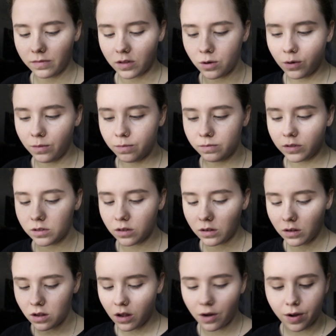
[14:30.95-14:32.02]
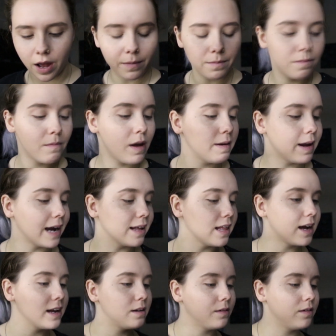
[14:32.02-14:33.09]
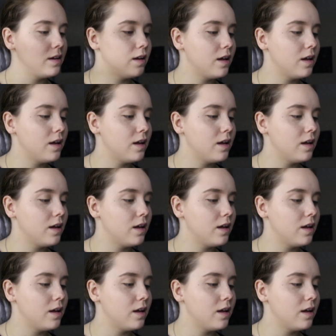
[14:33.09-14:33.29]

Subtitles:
Oops. Okay, maybe I lied.